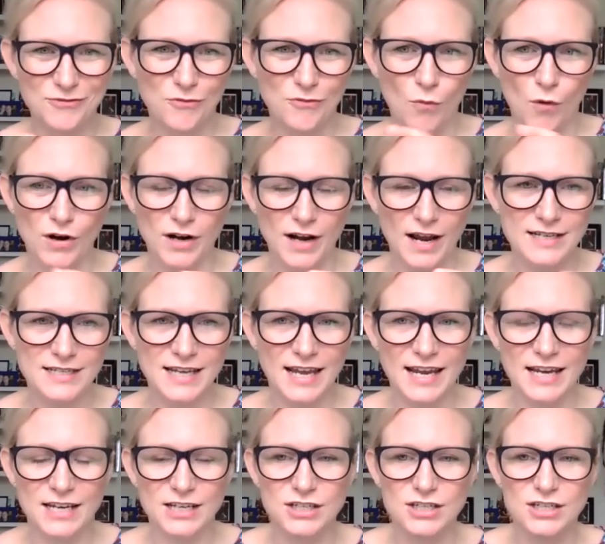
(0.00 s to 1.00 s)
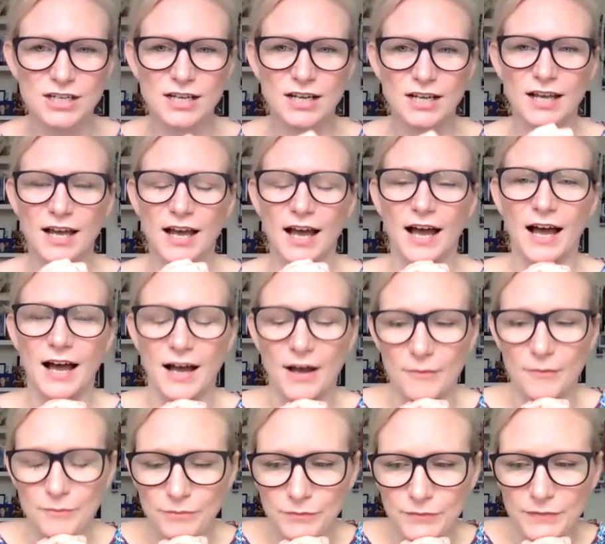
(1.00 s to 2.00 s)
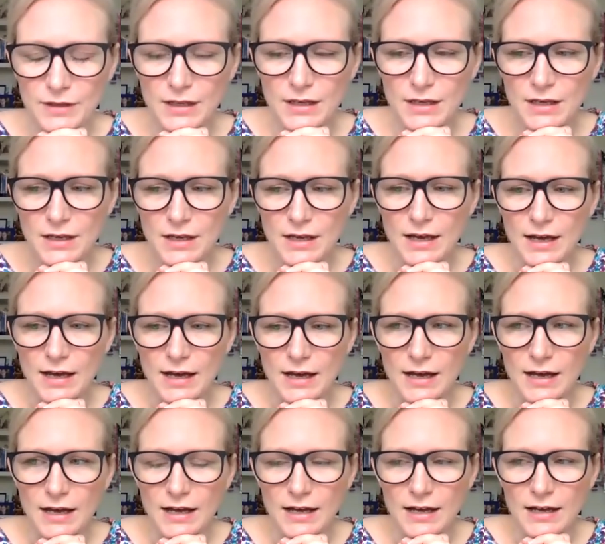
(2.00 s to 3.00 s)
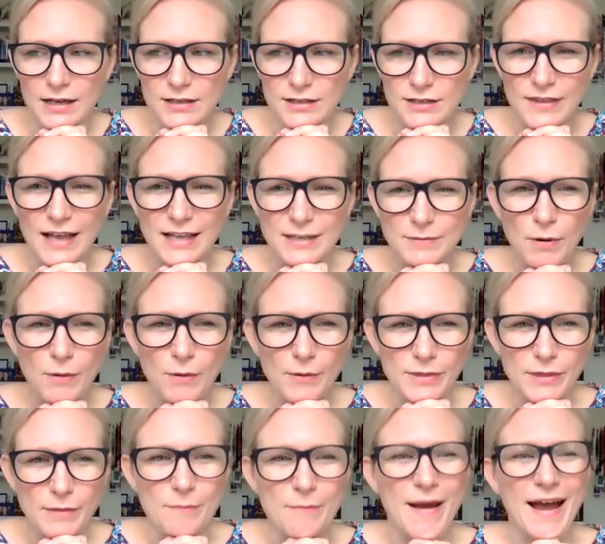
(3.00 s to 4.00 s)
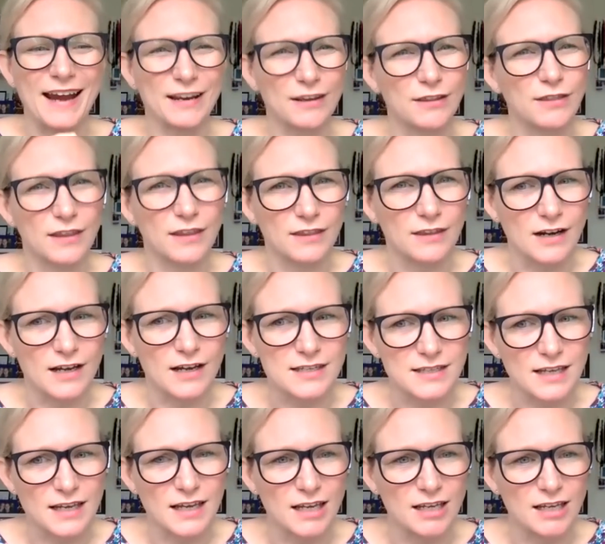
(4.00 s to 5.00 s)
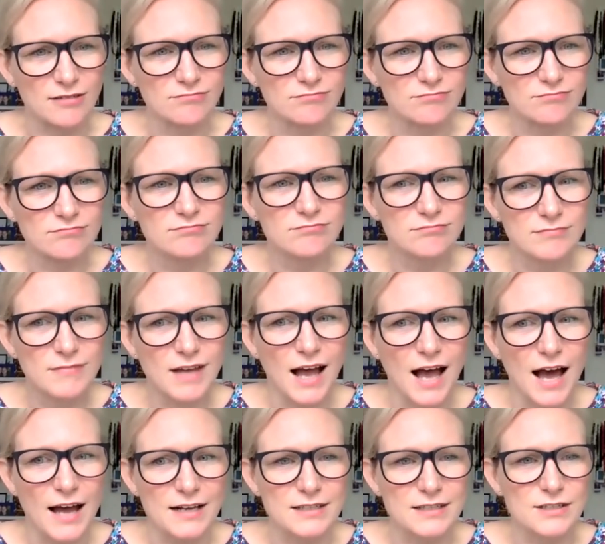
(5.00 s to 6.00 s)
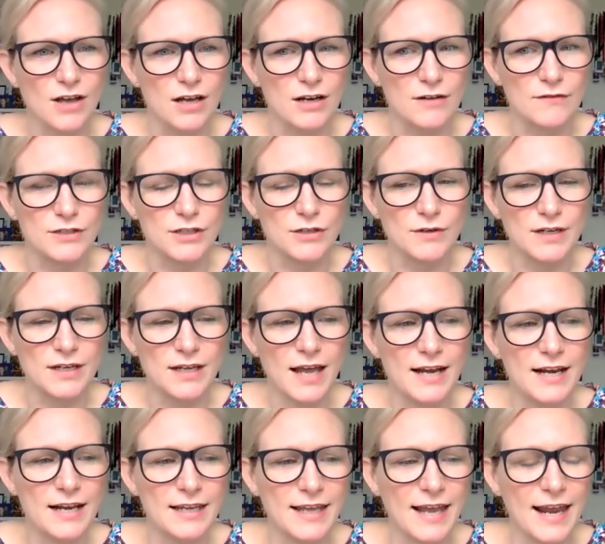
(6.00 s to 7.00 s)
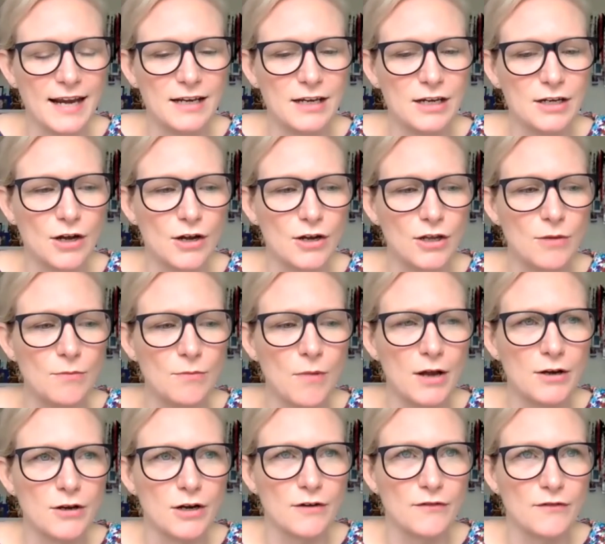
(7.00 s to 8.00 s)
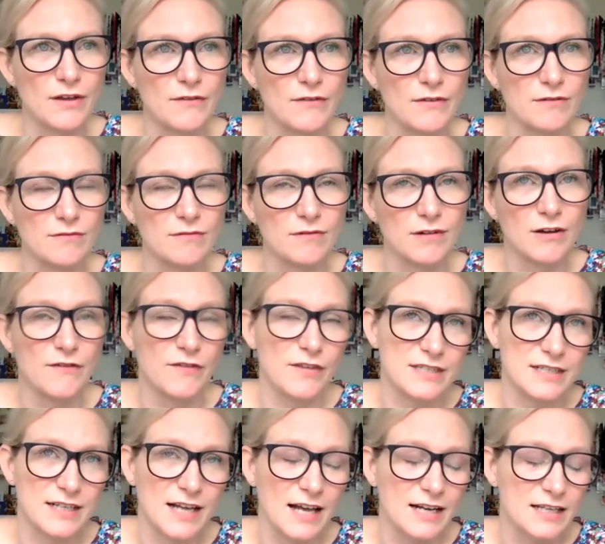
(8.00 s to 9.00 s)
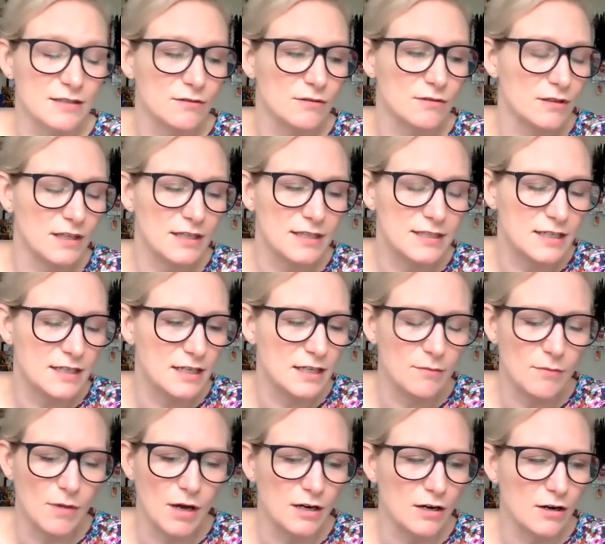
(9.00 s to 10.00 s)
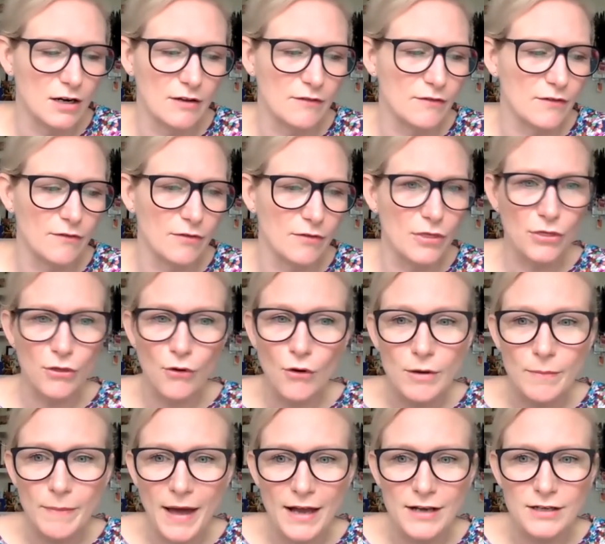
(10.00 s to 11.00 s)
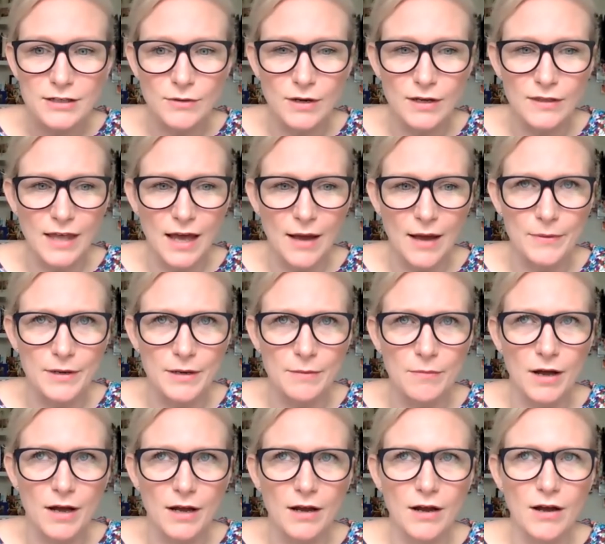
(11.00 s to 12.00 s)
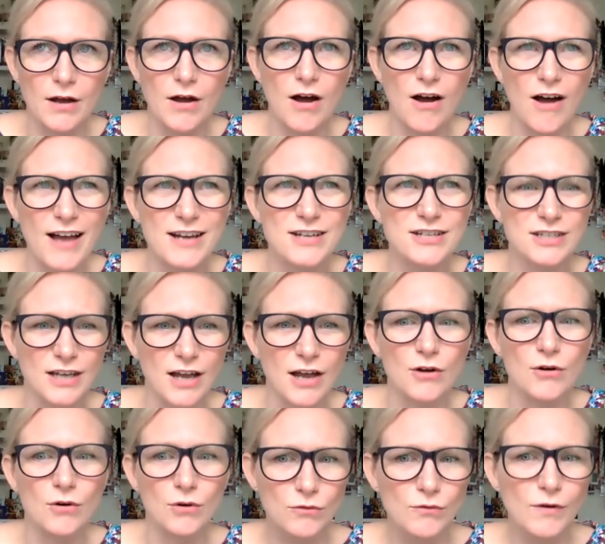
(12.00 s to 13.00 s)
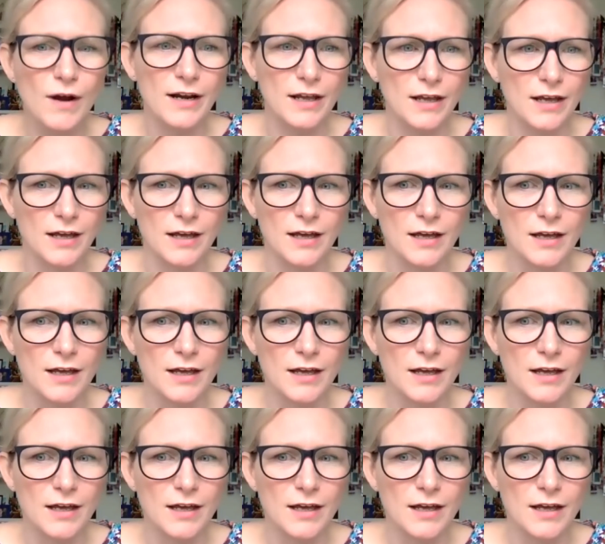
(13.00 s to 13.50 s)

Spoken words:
I teach. So that's probably the main thing that I see artists kind of doing. And again, you might not have even, if there's an artist listening, you might not even thought about doing that, but you might go, I could run a